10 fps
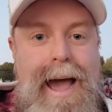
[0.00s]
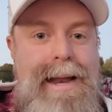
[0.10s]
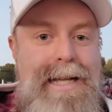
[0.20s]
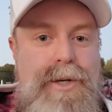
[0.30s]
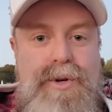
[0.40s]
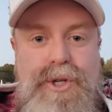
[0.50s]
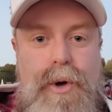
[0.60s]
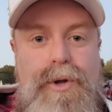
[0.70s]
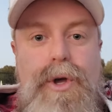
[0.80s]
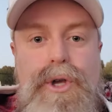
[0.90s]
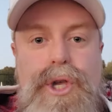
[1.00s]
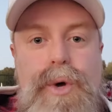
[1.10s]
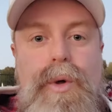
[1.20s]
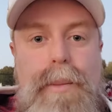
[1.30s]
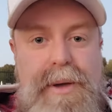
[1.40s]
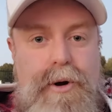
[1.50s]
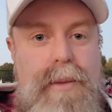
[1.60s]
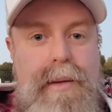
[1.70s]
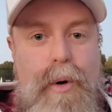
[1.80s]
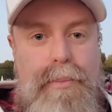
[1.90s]
and as a result, you will appear
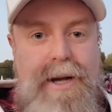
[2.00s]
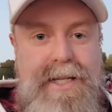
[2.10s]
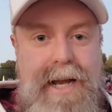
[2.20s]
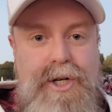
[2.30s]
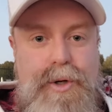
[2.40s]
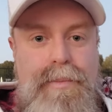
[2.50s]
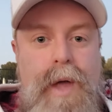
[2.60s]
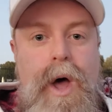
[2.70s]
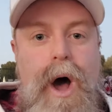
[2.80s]
to be more presidential.